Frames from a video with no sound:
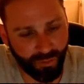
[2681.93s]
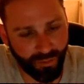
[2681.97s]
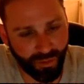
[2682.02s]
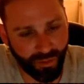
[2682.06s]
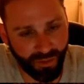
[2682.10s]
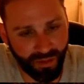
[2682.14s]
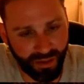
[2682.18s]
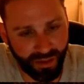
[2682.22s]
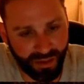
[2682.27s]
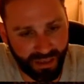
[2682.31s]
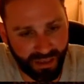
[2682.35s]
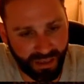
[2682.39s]

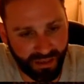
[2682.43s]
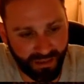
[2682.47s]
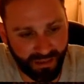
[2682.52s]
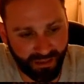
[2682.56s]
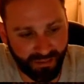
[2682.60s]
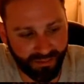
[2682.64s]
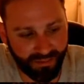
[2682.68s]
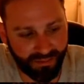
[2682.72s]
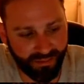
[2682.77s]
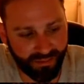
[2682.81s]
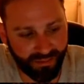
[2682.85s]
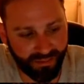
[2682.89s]
really
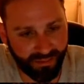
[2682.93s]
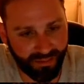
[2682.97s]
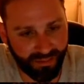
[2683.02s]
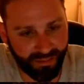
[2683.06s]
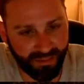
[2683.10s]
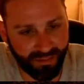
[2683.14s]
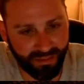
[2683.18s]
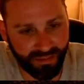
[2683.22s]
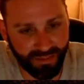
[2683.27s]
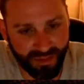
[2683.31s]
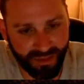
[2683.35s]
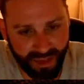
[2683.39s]
can't
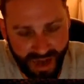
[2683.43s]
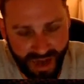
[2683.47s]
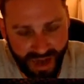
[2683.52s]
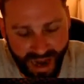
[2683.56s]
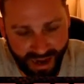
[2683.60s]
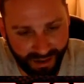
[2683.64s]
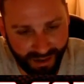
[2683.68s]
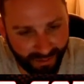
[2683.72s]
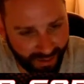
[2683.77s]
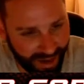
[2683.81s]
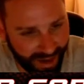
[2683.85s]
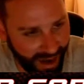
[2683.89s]

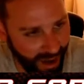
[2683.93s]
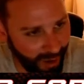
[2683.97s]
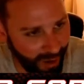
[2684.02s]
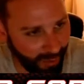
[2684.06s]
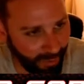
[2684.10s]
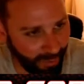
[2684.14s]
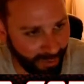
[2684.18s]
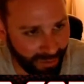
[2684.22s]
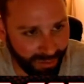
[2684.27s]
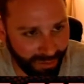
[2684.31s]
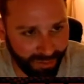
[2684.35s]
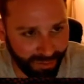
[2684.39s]
jack
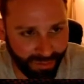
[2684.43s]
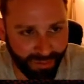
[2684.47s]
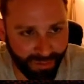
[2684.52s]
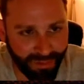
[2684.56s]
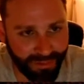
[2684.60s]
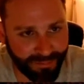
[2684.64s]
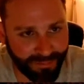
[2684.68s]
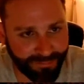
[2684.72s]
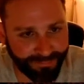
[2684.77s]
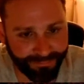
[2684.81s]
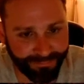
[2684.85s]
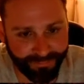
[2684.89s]
around with
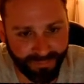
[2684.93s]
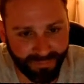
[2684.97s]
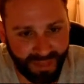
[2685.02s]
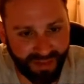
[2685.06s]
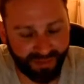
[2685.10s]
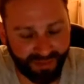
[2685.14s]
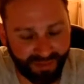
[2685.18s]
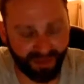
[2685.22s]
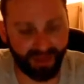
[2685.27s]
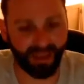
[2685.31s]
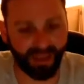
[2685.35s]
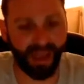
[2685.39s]

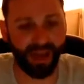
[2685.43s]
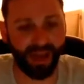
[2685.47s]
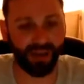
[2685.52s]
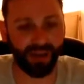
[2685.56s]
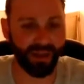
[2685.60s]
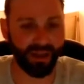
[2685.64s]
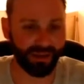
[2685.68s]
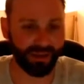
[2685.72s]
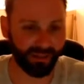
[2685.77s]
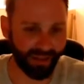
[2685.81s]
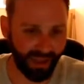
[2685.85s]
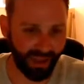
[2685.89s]
it's like kind
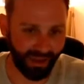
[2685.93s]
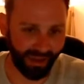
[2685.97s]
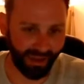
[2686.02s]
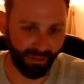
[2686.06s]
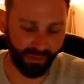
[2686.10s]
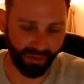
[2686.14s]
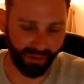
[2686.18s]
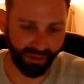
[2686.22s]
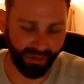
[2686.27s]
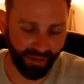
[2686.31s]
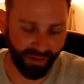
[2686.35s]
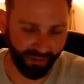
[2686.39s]
of like
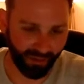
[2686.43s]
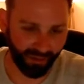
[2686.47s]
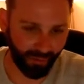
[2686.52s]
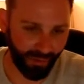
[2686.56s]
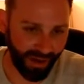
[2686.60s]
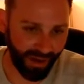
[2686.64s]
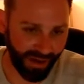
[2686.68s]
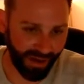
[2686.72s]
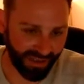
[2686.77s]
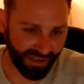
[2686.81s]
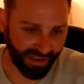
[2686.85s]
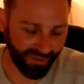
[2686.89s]
the
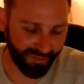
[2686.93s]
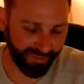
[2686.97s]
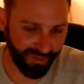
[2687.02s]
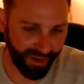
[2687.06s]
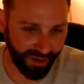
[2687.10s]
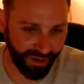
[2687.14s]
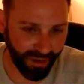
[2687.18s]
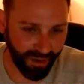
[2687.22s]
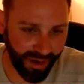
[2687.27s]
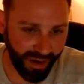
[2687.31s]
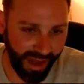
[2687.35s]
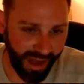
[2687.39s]
customer has to
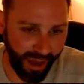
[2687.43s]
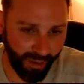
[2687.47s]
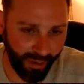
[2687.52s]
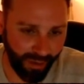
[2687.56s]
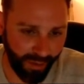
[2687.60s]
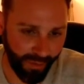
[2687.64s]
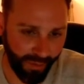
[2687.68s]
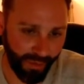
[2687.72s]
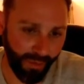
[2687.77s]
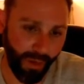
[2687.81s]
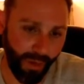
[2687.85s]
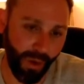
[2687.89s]
figure it
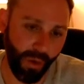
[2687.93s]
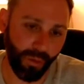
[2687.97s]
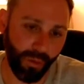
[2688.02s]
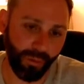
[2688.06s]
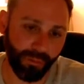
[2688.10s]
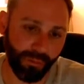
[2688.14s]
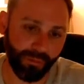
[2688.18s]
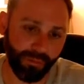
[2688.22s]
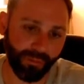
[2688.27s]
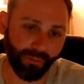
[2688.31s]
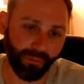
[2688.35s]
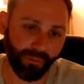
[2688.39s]
out on their own.